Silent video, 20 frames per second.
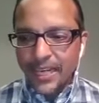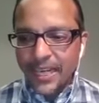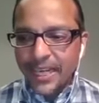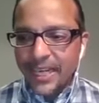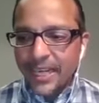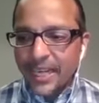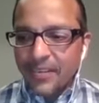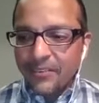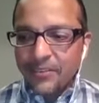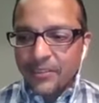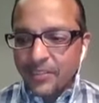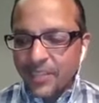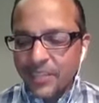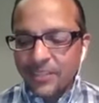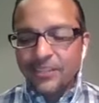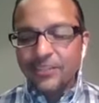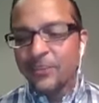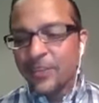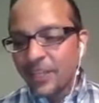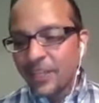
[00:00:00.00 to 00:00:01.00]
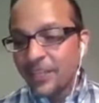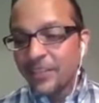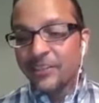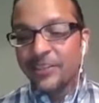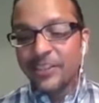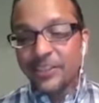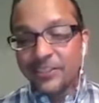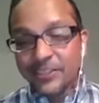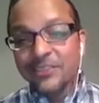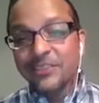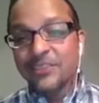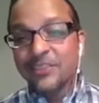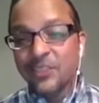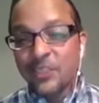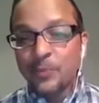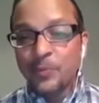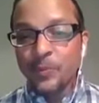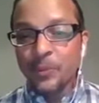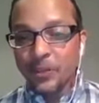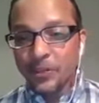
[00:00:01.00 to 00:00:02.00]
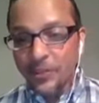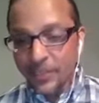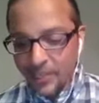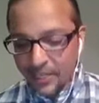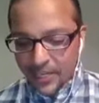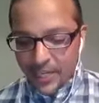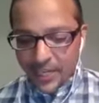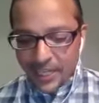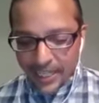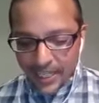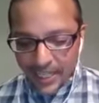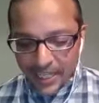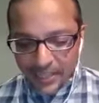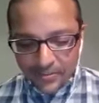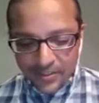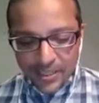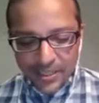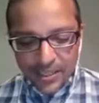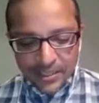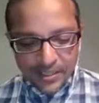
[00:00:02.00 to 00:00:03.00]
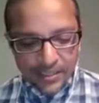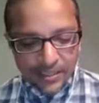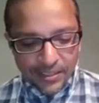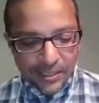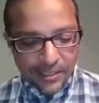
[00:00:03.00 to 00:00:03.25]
I have like, okay, now this is super nerdy. I've got,